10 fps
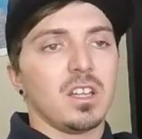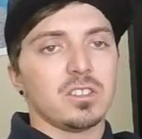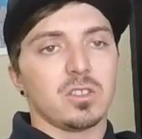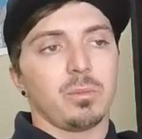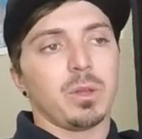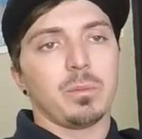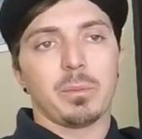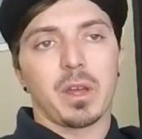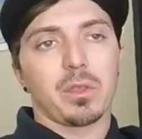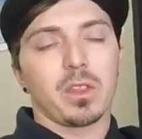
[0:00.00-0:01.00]
So people
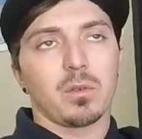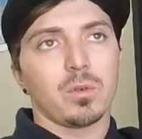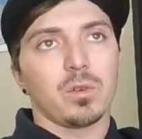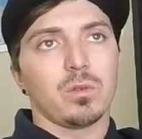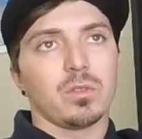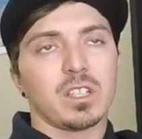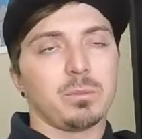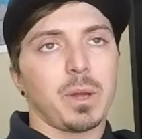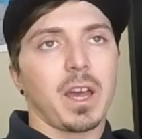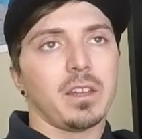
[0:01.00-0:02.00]
might think, well, that's
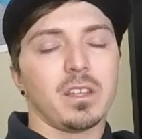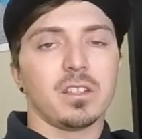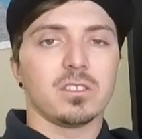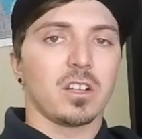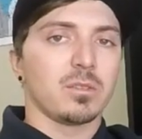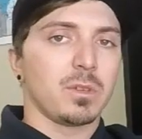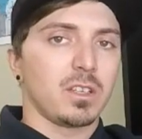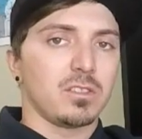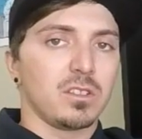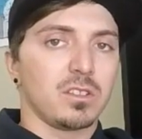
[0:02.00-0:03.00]
bad that there's not as
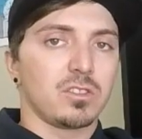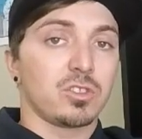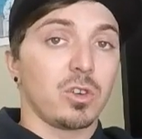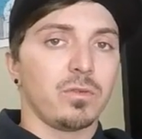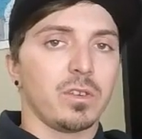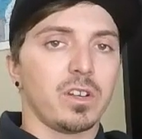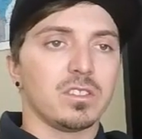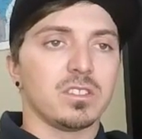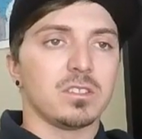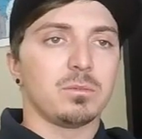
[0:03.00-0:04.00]
many trophy
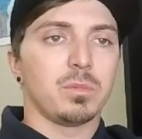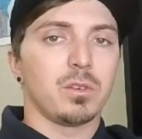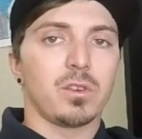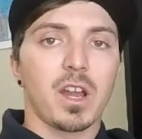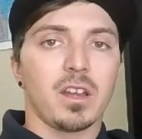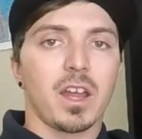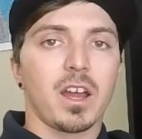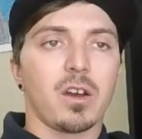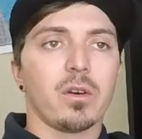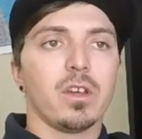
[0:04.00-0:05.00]
races. But right
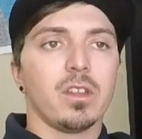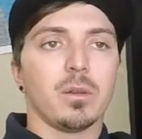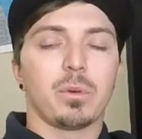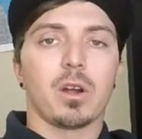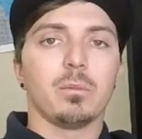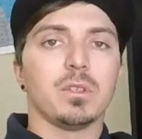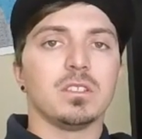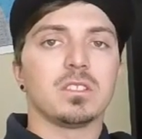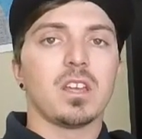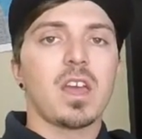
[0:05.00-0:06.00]
now, the problem
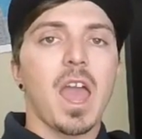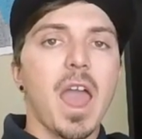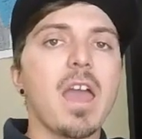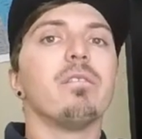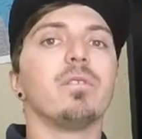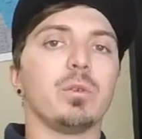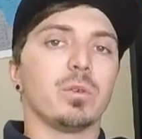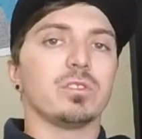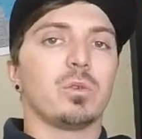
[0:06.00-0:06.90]
is everyone's